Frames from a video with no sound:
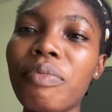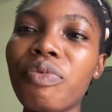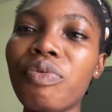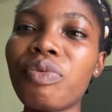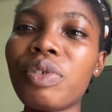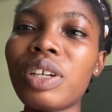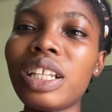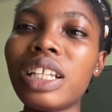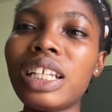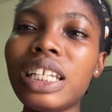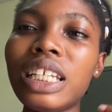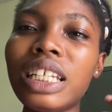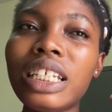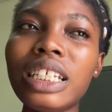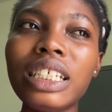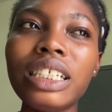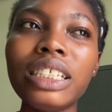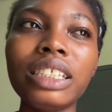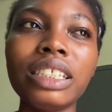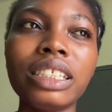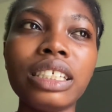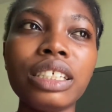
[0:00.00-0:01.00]
really
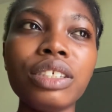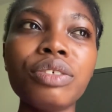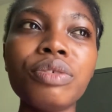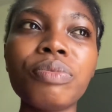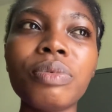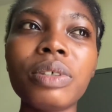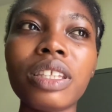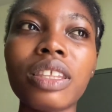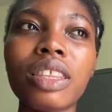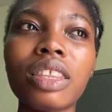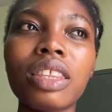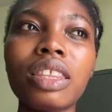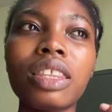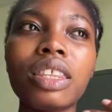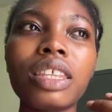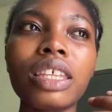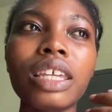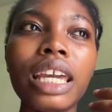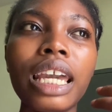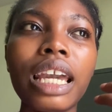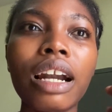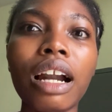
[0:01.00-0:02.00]
deal with
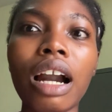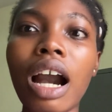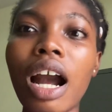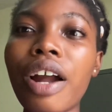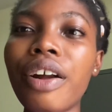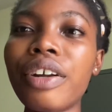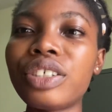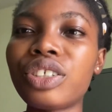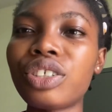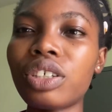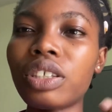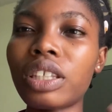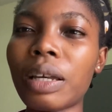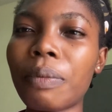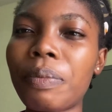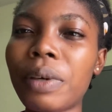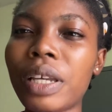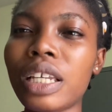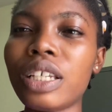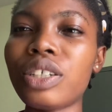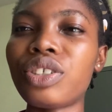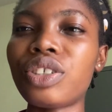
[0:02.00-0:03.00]
encouraging the
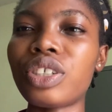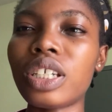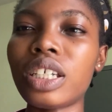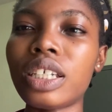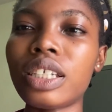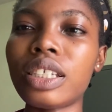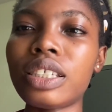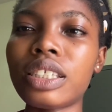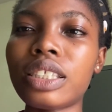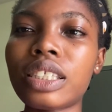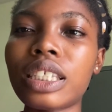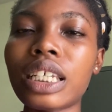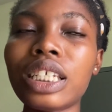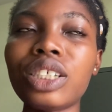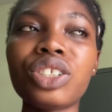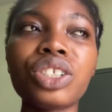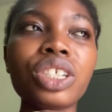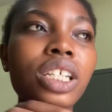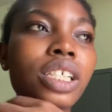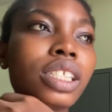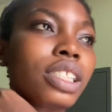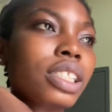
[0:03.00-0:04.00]
patients, and
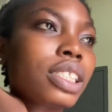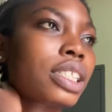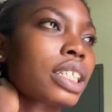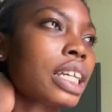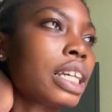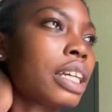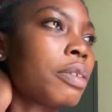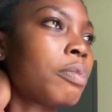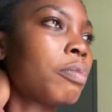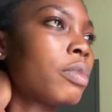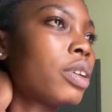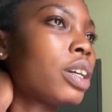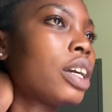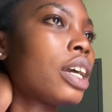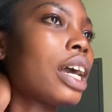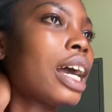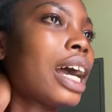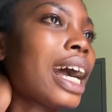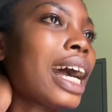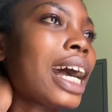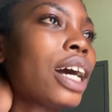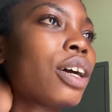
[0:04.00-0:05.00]
just
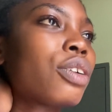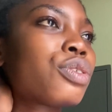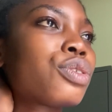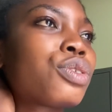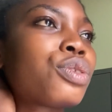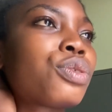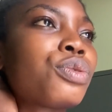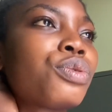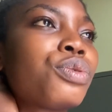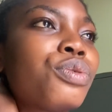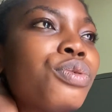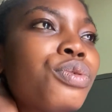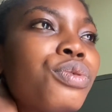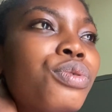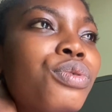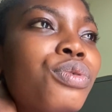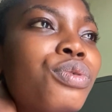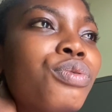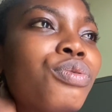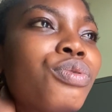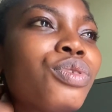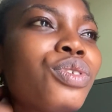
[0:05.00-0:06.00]
how to
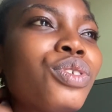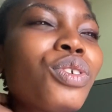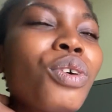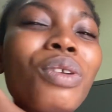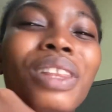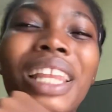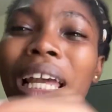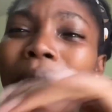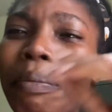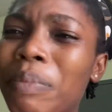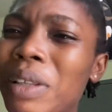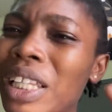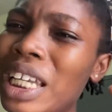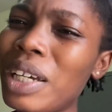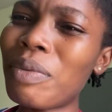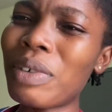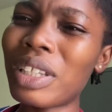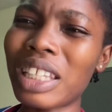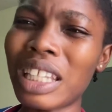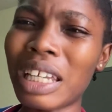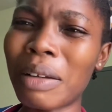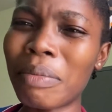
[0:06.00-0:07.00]
play
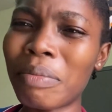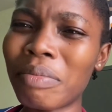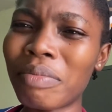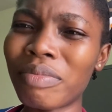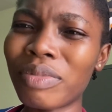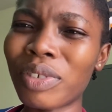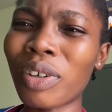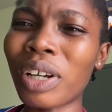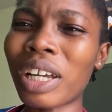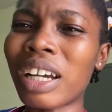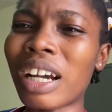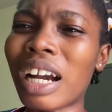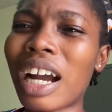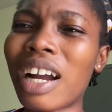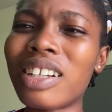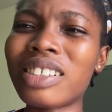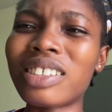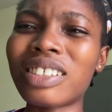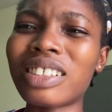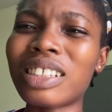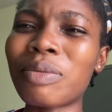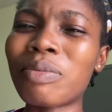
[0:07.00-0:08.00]
with them, not
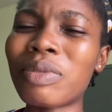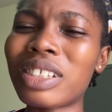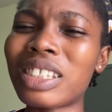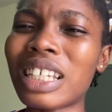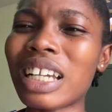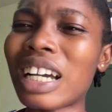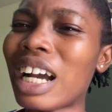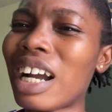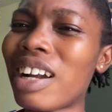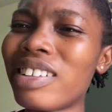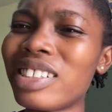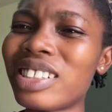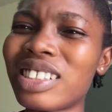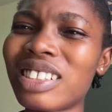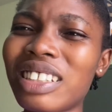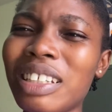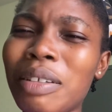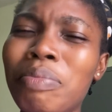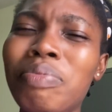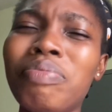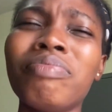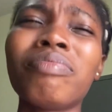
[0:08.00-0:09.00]
encouraging them. What's encouraging
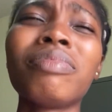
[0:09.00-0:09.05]
them?